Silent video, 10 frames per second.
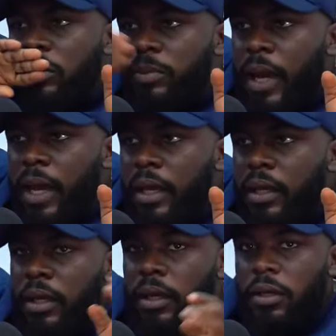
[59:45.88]
my
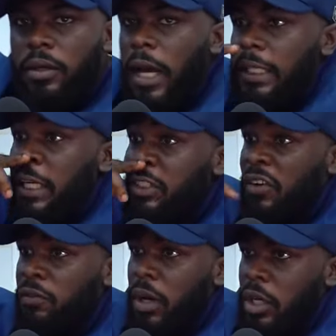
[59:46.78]
attention
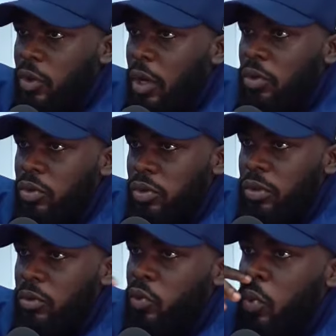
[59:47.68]
for now so I
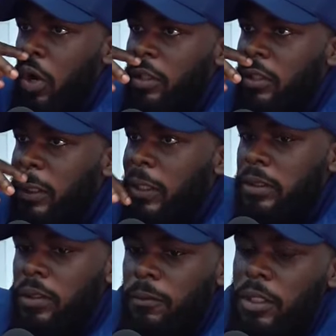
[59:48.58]
could do other
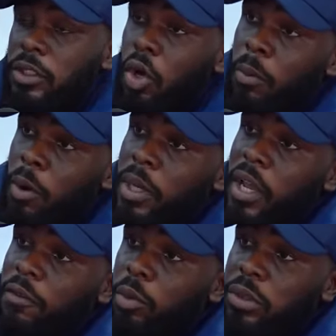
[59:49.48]
things. They say, oh, I'm gonna make
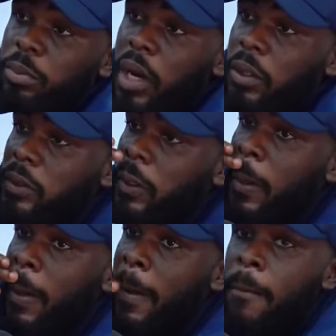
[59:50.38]
everybody bounce.
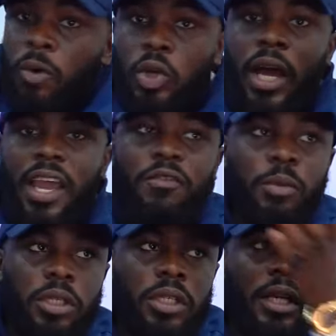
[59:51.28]
Oh yeah,
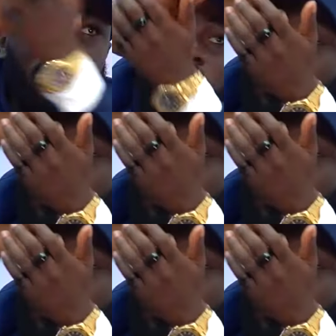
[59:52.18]
everybody, let's start